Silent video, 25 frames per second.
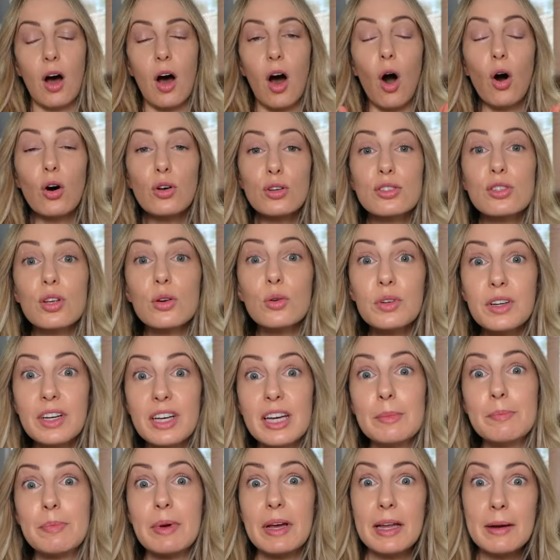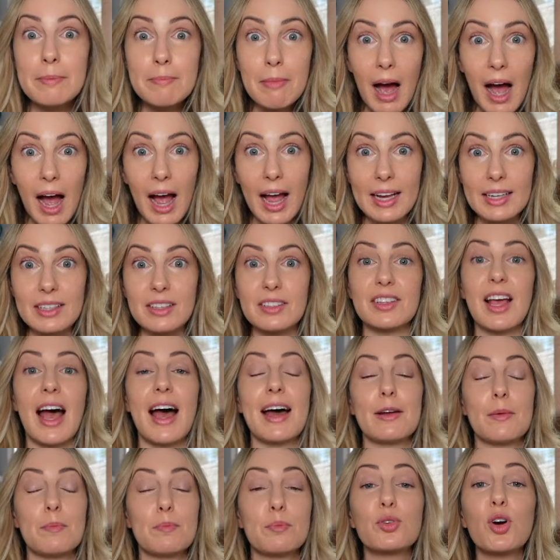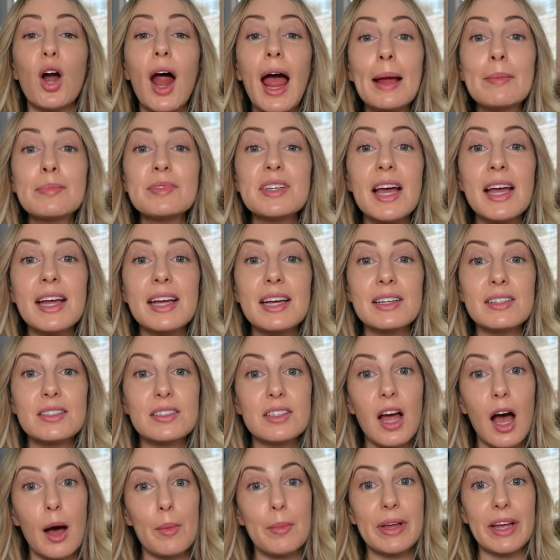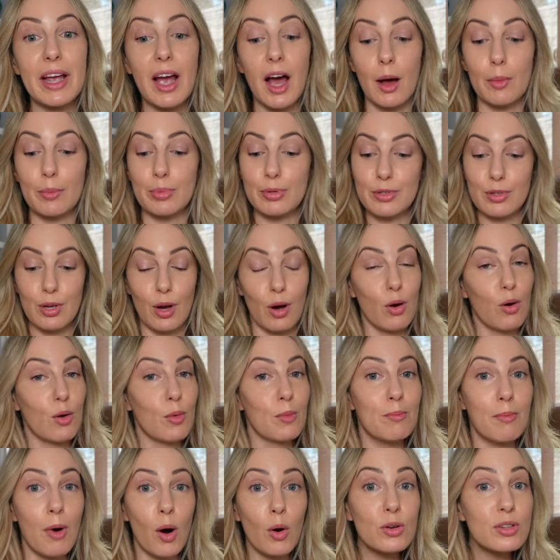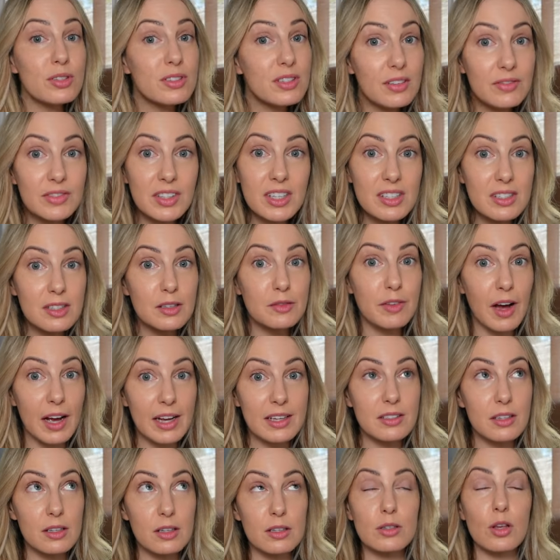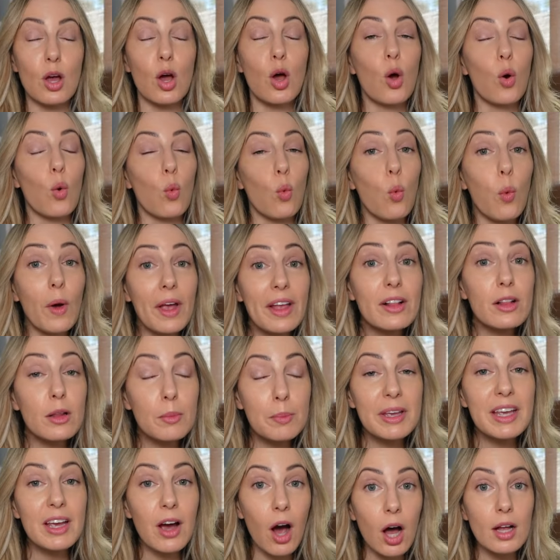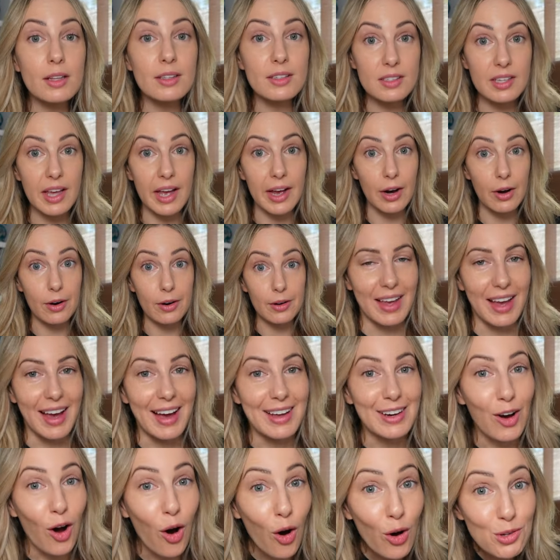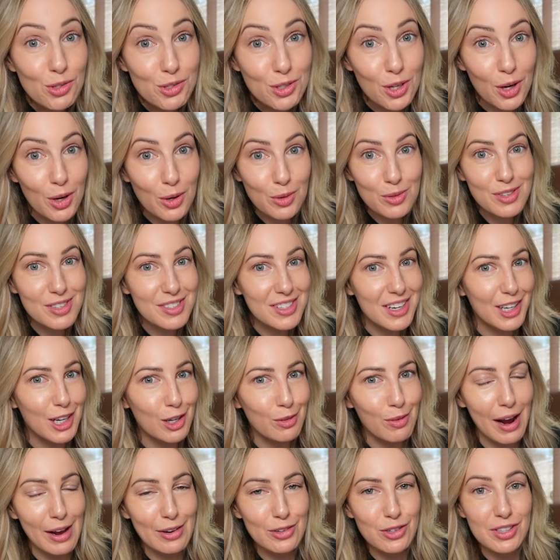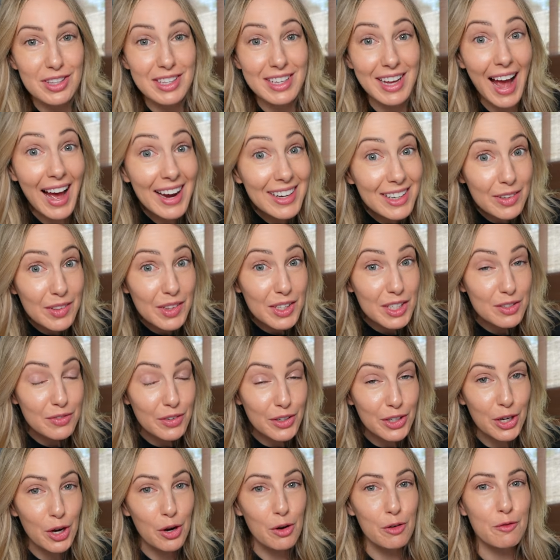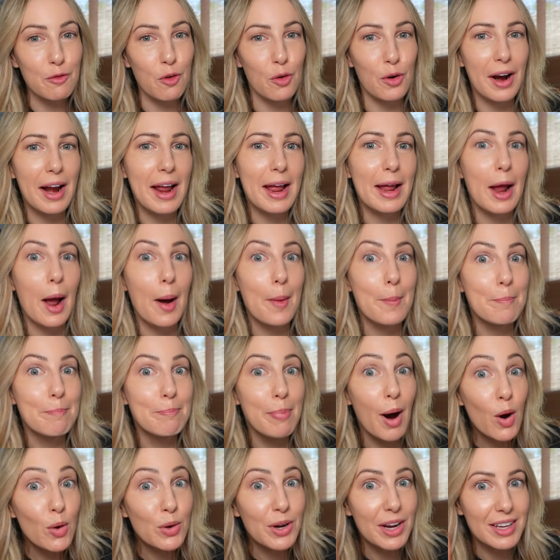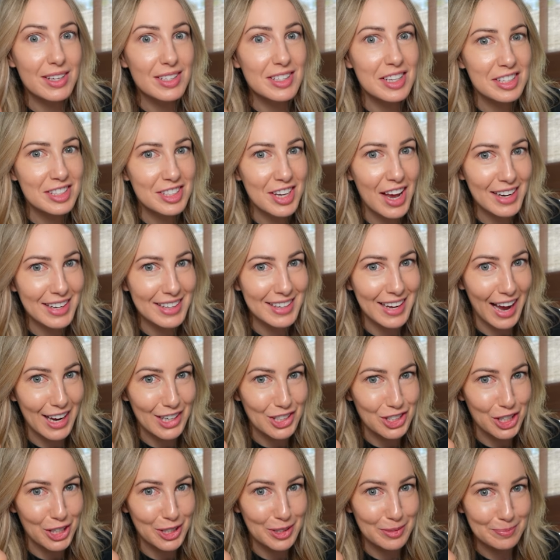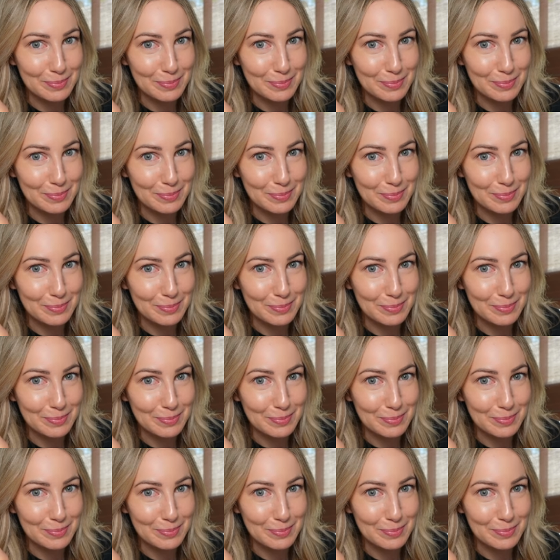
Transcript: Also keep in mind that Prime Day is coming up, so most of these devices will be on sale. And also stick around to the end of this video for a bonus tech gadget.